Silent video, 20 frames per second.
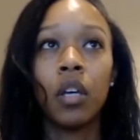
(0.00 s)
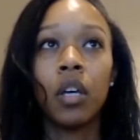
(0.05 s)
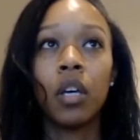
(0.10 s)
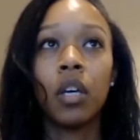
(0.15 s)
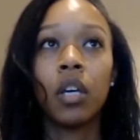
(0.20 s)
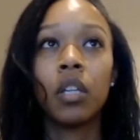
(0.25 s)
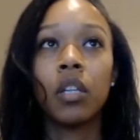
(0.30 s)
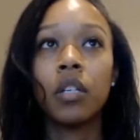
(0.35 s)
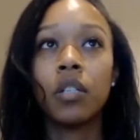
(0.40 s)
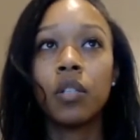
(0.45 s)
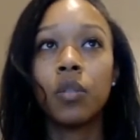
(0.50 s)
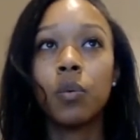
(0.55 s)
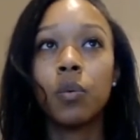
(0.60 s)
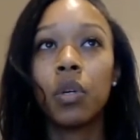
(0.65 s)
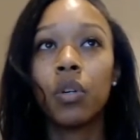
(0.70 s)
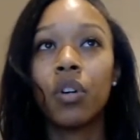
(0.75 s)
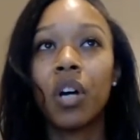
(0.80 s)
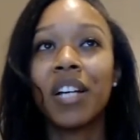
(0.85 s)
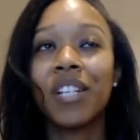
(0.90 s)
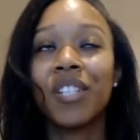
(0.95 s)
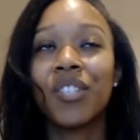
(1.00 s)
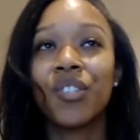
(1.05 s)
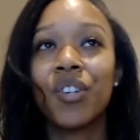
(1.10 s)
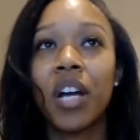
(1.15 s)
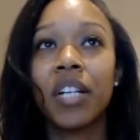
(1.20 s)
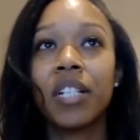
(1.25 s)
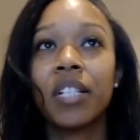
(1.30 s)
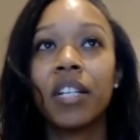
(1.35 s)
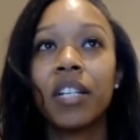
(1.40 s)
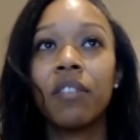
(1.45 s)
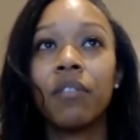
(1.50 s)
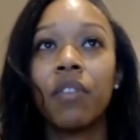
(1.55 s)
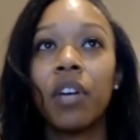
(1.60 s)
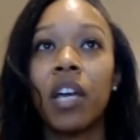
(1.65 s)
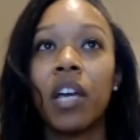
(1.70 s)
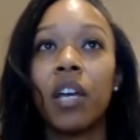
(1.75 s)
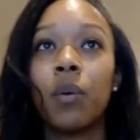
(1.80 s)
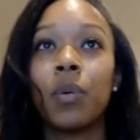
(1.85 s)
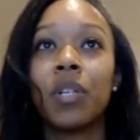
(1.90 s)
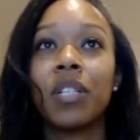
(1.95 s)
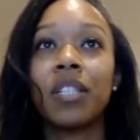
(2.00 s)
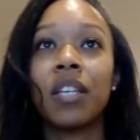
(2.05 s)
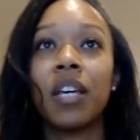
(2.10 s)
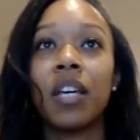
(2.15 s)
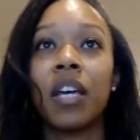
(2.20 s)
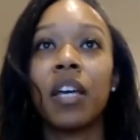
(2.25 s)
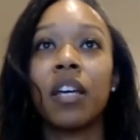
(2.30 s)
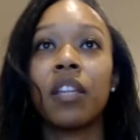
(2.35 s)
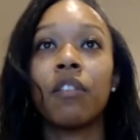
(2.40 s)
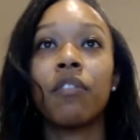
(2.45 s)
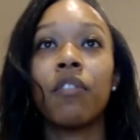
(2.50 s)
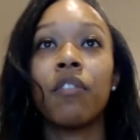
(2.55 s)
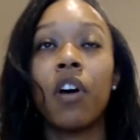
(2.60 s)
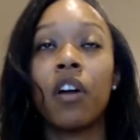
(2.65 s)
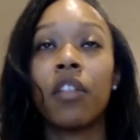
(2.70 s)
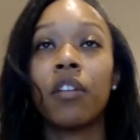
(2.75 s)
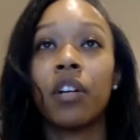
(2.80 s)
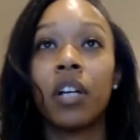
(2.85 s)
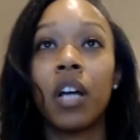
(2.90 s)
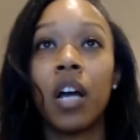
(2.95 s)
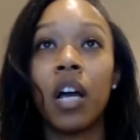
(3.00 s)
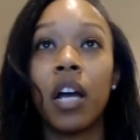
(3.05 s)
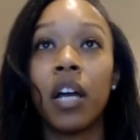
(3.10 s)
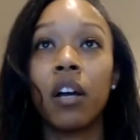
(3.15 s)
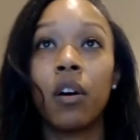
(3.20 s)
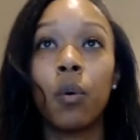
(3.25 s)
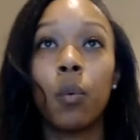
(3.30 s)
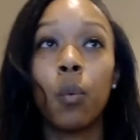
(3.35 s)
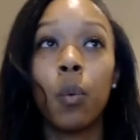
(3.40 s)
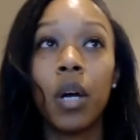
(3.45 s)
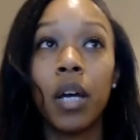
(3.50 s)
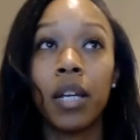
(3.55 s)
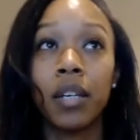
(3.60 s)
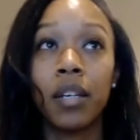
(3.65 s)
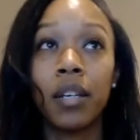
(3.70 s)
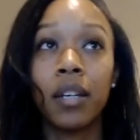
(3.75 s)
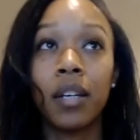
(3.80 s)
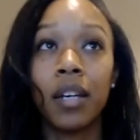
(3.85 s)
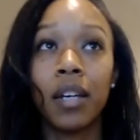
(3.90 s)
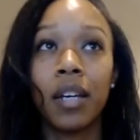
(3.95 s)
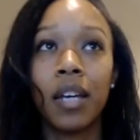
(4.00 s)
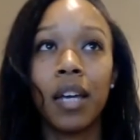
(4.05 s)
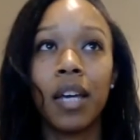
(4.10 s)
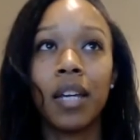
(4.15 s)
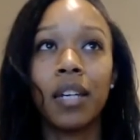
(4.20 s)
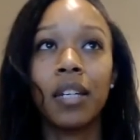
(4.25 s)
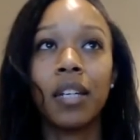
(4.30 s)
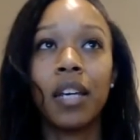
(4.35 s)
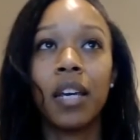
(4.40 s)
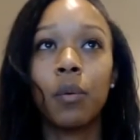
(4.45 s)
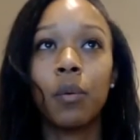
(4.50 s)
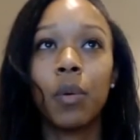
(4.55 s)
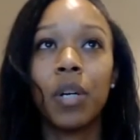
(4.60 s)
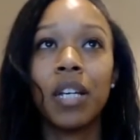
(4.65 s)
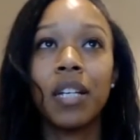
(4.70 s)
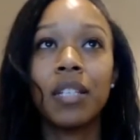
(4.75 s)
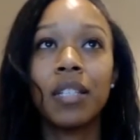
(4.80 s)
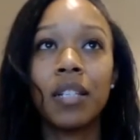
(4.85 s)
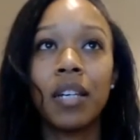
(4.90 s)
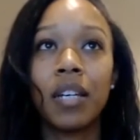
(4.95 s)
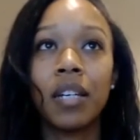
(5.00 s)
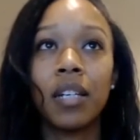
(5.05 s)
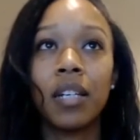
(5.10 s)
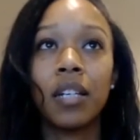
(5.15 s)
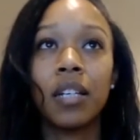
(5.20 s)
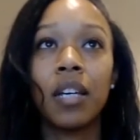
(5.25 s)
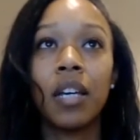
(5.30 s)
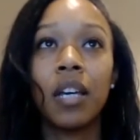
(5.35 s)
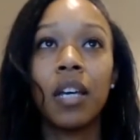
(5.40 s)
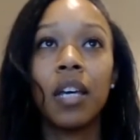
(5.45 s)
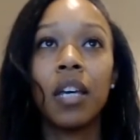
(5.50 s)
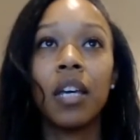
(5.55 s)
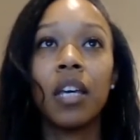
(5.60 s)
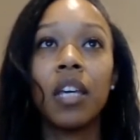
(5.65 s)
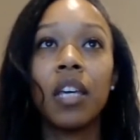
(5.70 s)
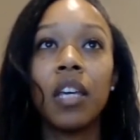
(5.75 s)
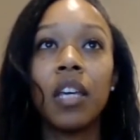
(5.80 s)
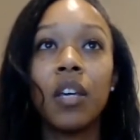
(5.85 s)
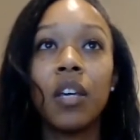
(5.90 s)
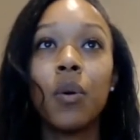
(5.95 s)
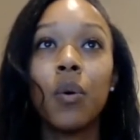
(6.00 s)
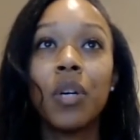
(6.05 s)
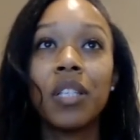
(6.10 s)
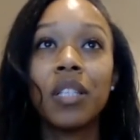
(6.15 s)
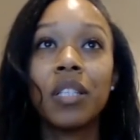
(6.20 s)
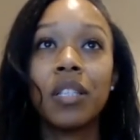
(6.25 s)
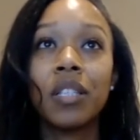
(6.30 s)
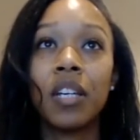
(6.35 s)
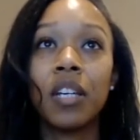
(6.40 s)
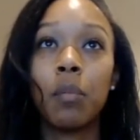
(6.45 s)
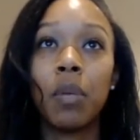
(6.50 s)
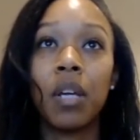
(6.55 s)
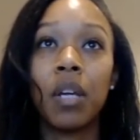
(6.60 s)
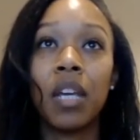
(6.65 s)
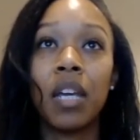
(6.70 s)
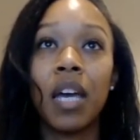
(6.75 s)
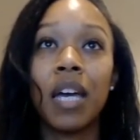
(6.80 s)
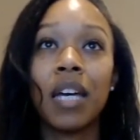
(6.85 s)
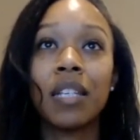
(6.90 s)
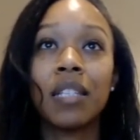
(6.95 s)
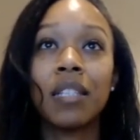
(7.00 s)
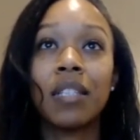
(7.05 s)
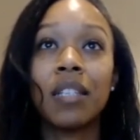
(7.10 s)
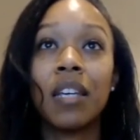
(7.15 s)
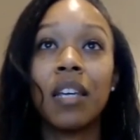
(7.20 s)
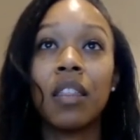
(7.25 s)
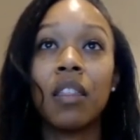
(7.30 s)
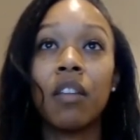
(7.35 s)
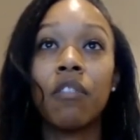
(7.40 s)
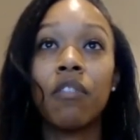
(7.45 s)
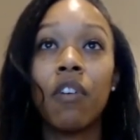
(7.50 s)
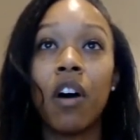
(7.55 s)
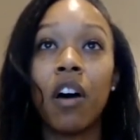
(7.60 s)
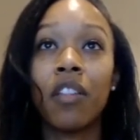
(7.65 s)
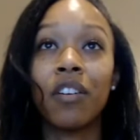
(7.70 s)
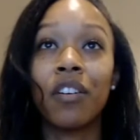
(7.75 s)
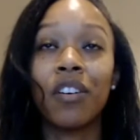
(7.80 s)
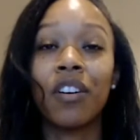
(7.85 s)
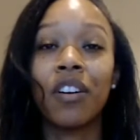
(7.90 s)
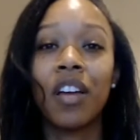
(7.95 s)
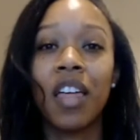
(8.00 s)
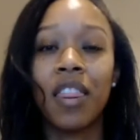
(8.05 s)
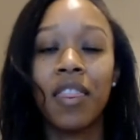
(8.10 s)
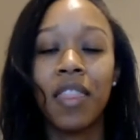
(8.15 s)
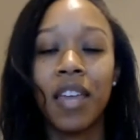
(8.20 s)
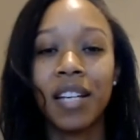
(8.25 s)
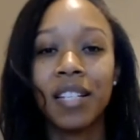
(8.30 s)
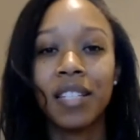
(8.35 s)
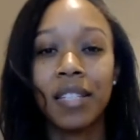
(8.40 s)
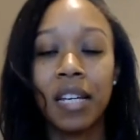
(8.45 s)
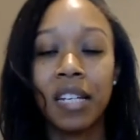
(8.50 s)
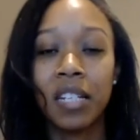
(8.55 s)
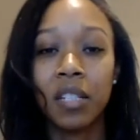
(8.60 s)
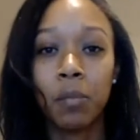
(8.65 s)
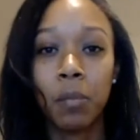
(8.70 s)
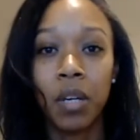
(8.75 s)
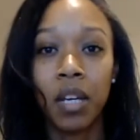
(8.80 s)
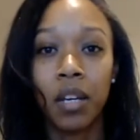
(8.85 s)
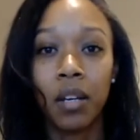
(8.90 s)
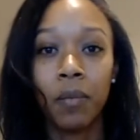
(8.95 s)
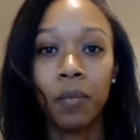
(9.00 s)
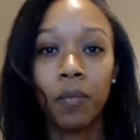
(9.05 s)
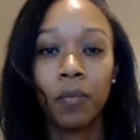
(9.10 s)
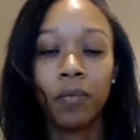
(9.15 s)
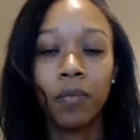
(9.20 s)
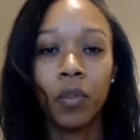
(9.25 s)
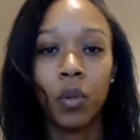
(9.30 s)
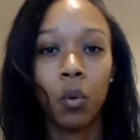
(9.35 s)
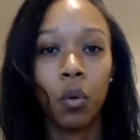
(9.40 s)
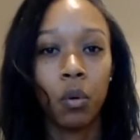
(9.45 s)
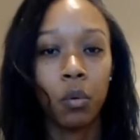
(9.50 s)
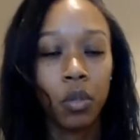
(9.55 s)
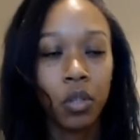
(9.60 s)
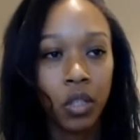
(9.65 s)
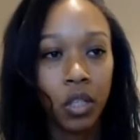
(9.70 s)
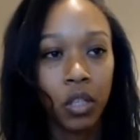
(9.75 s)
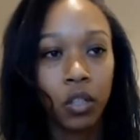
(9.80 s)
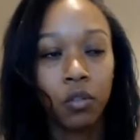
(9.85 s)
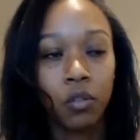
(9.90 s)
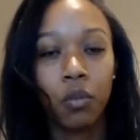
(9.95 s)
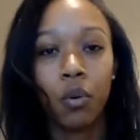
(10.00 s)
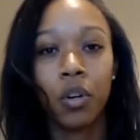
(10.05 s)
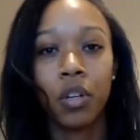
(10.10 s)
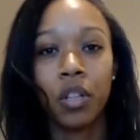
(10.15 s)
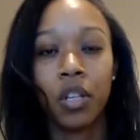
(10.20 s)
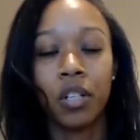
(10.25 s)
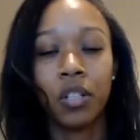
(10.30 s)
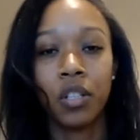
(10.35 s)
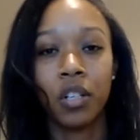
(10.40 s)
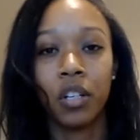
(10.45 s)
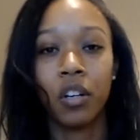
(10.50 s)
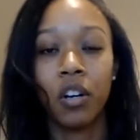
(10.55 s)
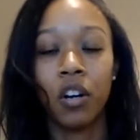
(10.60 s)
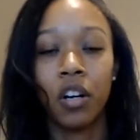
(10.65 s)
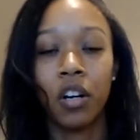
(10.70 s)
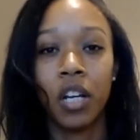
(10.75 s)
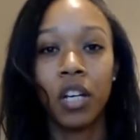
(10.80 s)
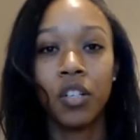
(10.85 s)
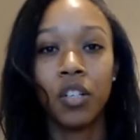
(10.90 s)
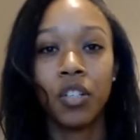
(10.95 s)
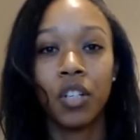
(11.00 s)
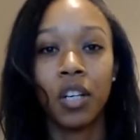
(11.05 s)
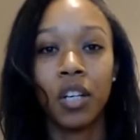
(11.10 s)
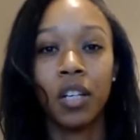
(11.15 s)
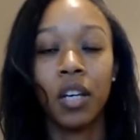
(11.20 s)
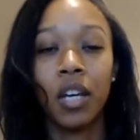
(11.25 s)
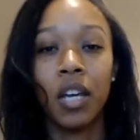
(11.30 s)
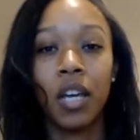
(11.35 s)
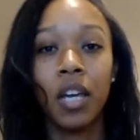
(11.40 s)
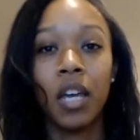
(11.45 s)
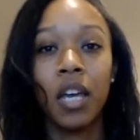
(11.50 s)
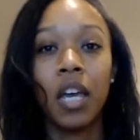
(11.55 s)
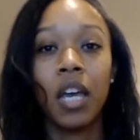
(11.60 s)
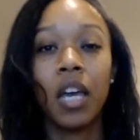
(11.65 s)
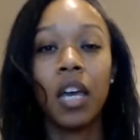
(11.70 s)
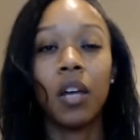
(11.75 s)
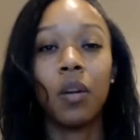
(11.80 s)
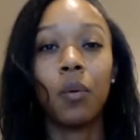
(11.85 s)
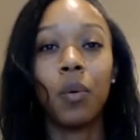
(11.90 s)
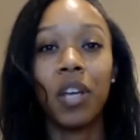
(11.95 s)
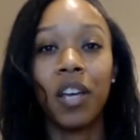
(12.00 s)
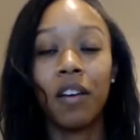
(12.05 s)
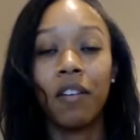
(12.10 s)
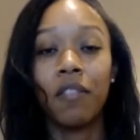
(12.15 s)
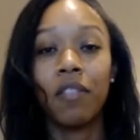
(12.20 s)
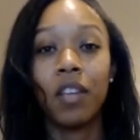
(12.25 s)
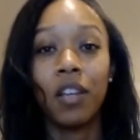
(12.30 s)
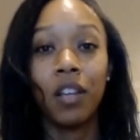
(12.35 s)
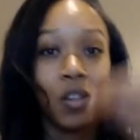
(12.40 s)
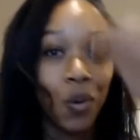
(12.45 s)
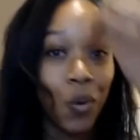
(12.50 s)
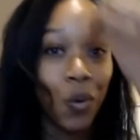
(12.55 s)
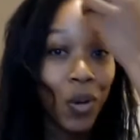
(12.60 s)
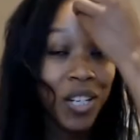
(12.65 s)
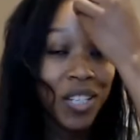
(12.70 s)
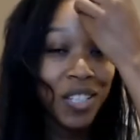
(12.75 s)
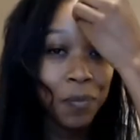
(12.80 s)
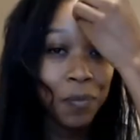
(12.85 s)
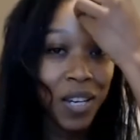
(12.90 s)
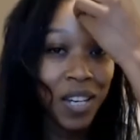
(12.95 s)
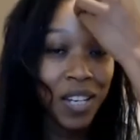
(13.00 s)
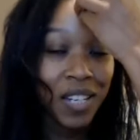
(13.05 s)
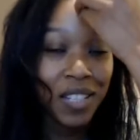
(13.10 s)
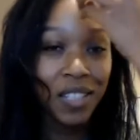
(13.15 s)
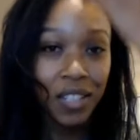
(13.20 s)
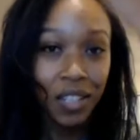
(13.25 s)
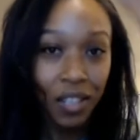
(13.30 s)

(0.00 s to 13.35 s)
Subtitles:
This is what Christ tried to convey when saying, "The Father and I are one," and again when he stated, "He who has seen me has seen the Father that sent me." We were sent forth into incarnation, and we have the anointment